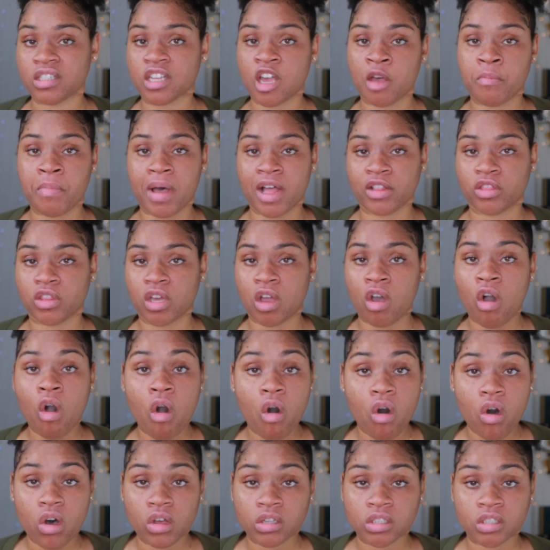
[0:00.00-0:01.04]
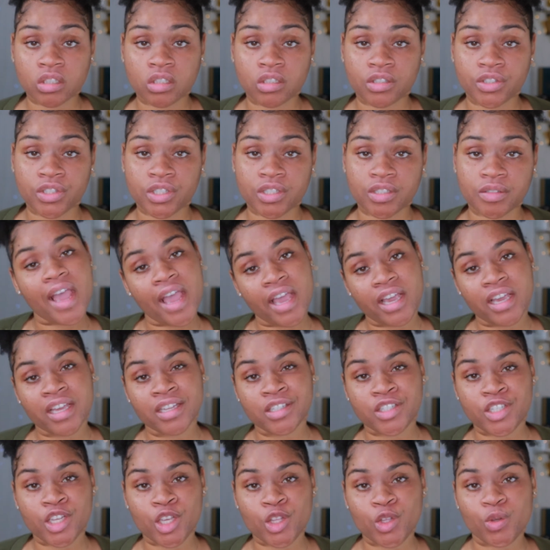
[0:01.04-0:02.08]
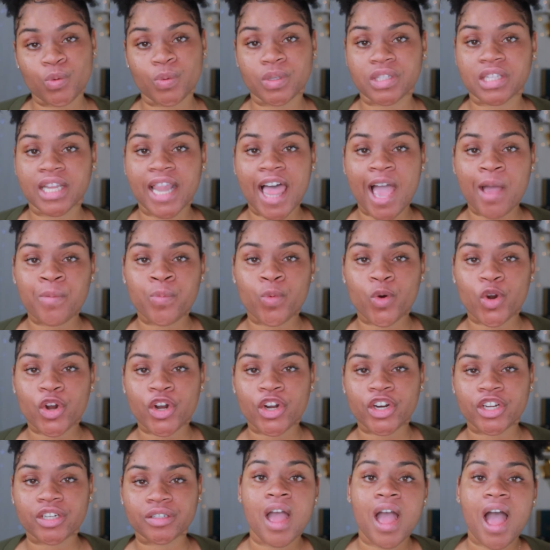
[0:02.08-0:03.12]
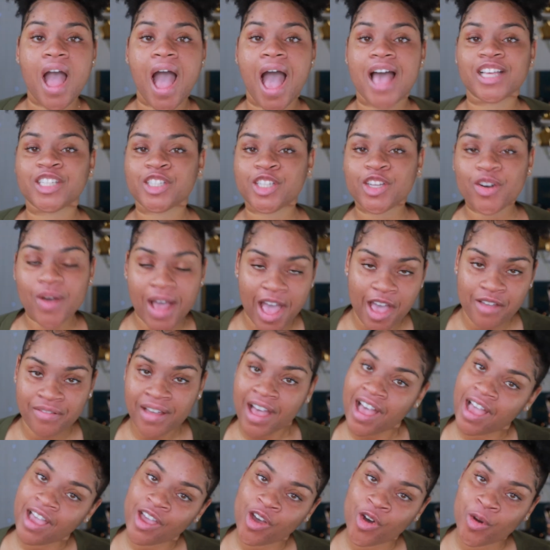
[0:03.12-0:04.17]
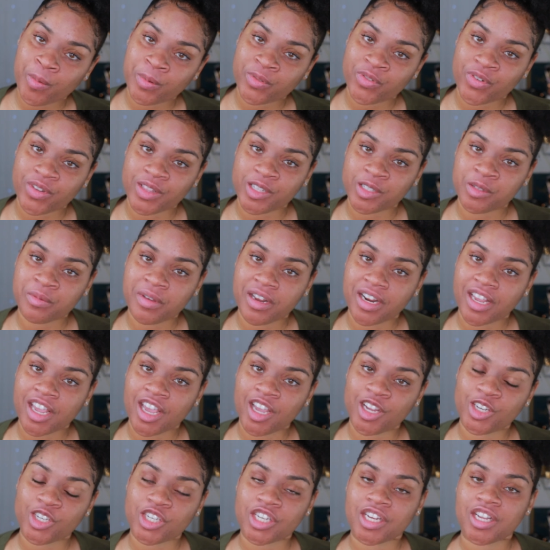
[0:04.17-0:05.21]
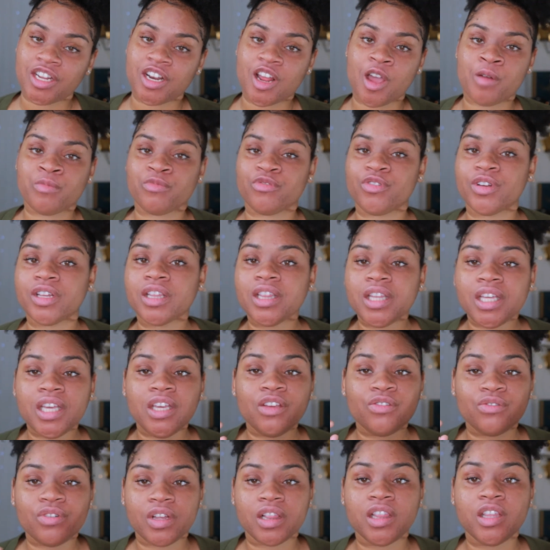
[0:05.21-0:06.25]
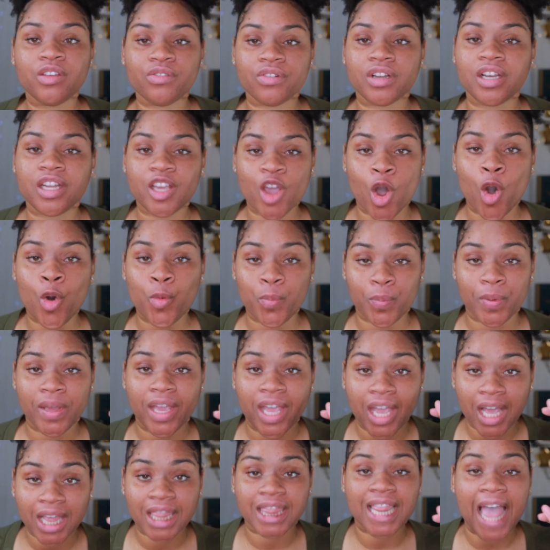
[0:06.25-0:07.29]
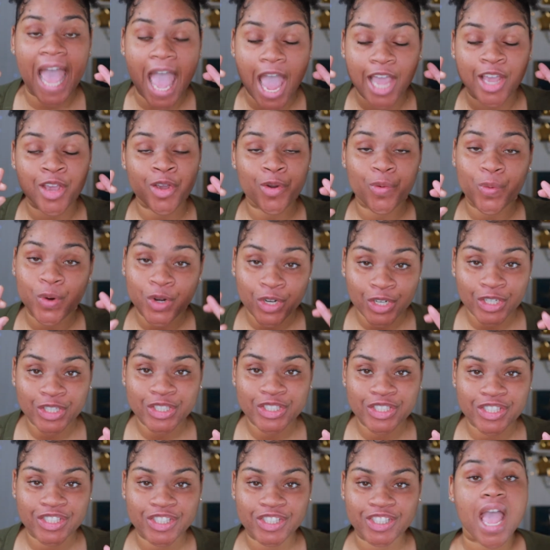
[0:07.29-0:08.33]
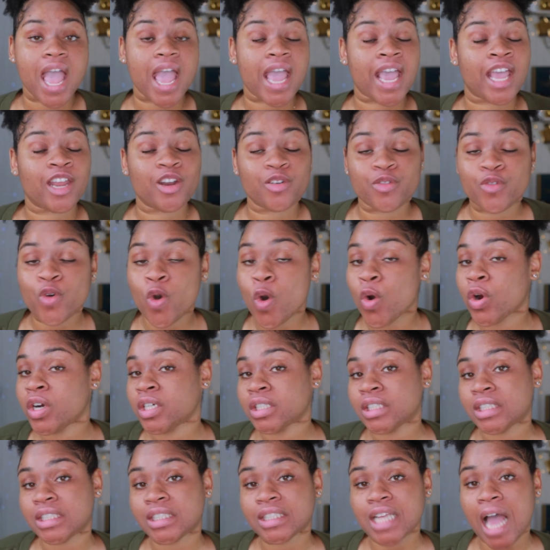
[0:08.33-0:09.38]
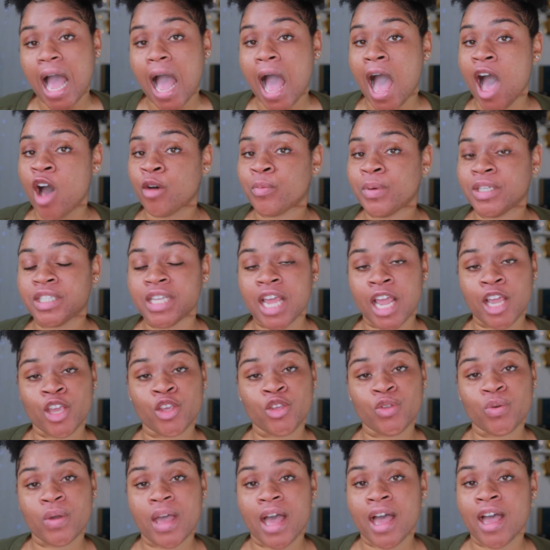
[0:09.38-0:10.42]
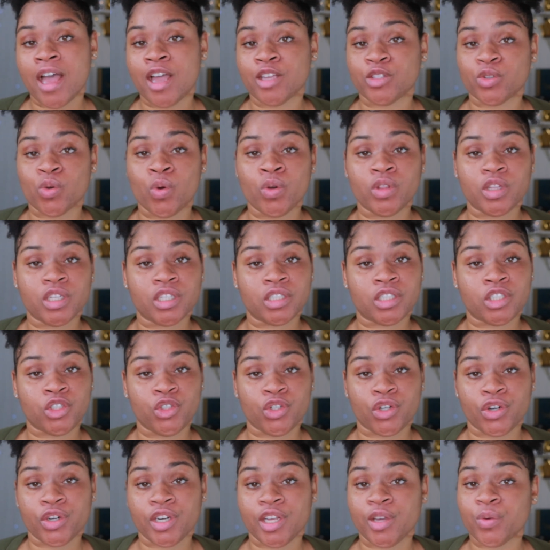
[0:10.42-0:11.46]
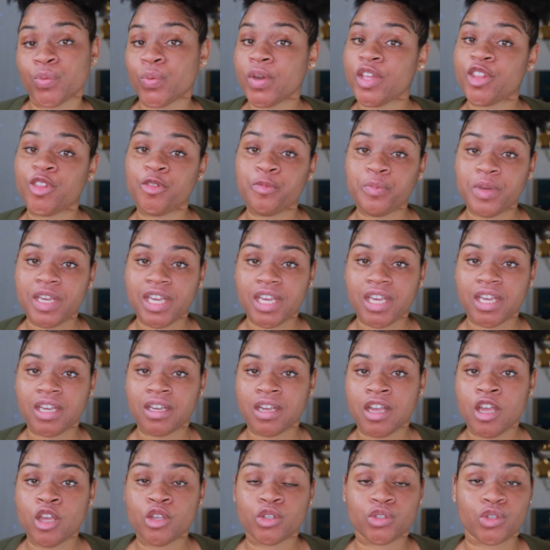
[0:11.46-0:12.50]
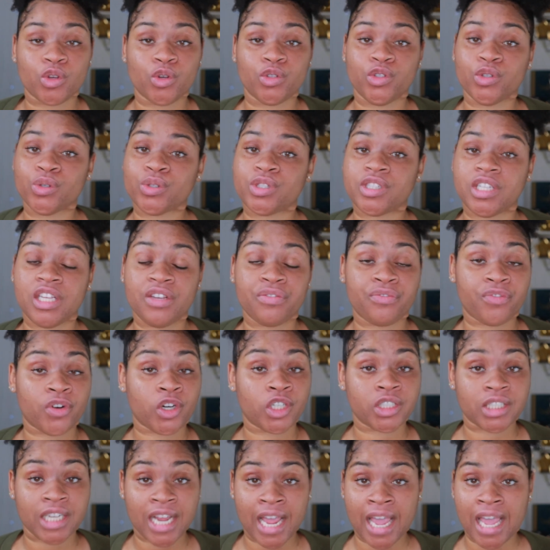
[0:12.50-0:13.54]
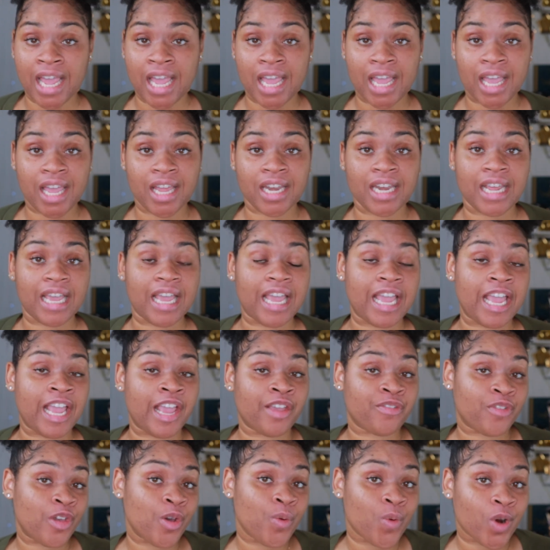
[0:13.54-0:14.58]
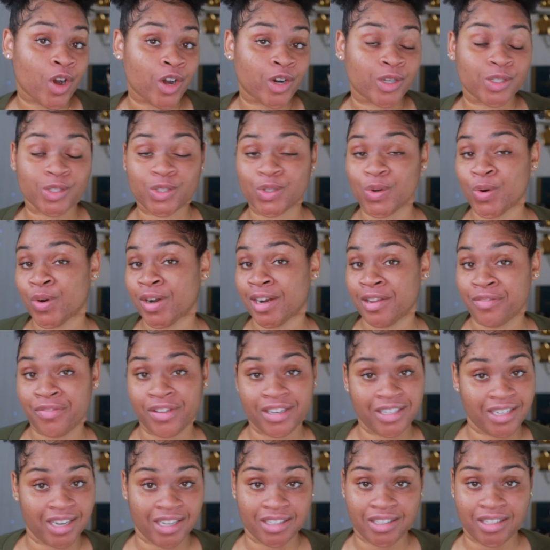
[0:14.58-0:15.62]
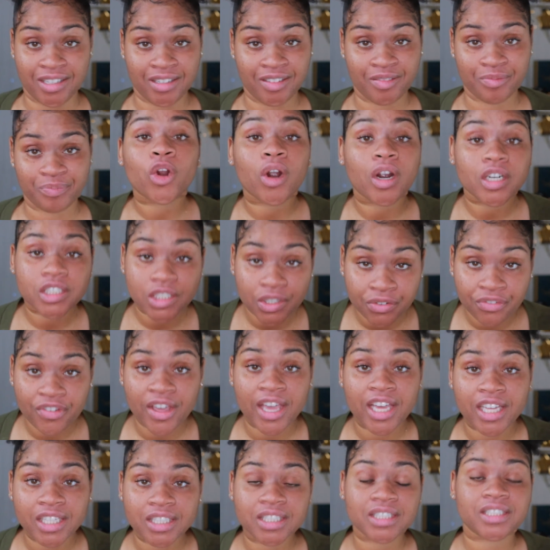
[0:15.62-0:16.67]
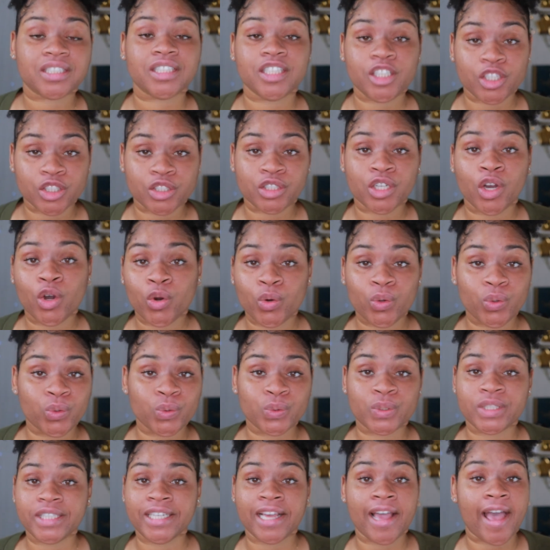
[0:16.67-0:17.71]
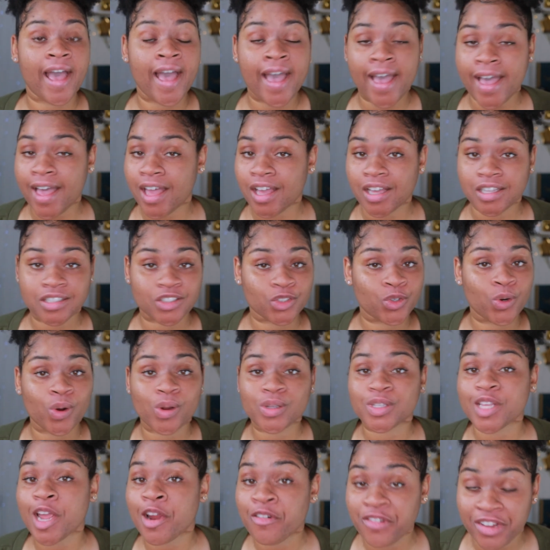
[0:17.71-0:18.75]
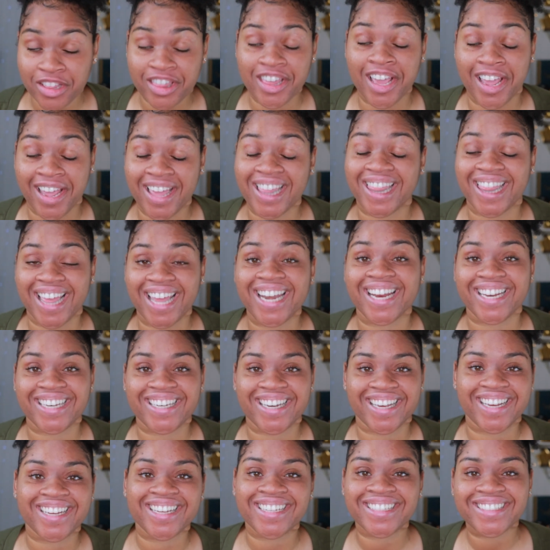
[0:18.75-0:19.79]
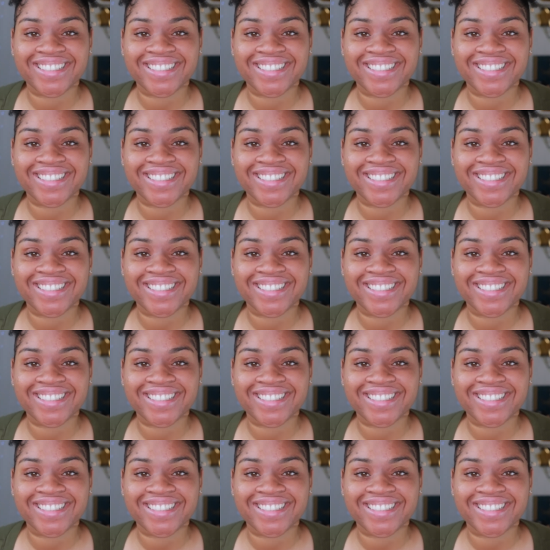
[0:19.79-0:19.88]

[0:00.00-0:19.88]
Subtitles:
about the costs and continuous lab work, I still have high hopes for this medication. I'm really hoping that it works. And of course, I'll be taking you guys on this journey with me, so you'll see firsthand if it works or if it doesn't. Cross your fingers, your toes, your eyes, cross everything that it does.